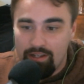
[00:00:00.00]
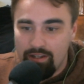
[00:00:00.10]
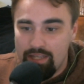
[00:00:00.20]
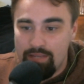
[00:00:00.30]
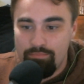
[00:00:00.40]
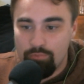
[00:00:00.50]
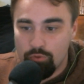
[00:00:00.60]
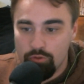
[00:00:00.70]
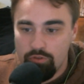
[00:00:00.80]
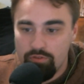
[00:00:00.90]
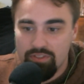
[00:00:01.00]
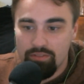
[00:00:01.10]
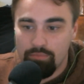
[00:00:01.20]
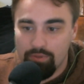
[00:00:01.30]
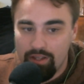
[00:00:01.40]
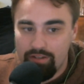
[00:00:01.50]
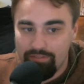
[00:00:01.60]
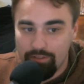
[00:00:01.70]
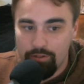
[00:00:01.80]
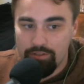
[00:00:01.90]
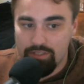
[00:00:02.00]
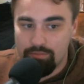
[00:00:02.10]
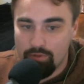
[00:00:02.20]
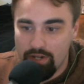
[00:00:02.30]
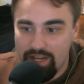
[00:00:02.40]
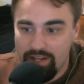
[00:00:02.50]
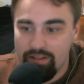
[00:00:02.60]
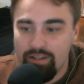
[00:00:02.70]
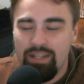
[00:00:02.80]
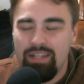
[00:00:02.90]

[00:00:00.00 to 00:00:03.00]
Improves blood flow to the brain.